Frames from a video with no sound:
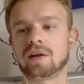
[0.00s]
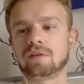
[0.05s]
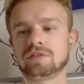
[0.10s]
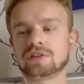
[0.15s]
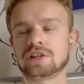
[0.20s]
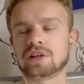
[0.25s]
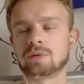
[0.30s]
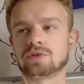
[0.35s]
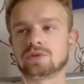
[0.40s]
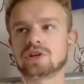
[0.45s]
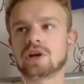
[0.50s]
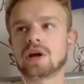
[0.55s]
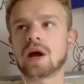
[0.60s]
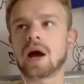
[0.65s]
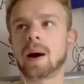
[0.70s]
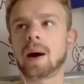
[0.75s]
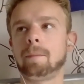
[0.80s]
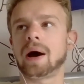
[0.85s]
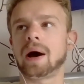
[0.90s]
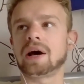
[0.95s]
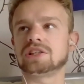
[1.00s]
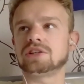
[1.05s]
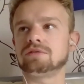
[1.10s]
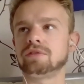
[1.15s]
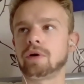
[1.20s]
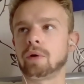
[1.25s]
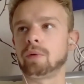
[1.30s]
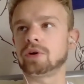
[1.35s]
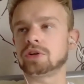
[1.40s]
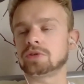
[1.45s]
Obviously, it was a massive
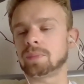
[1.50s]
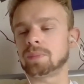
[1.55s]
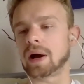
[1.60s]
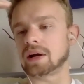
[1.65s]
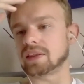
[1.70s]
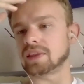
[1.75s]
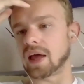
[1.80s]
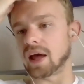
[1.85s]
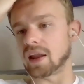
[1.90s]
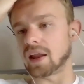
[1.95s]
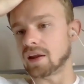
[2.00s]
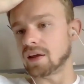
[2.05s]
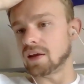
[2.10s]
focus back then.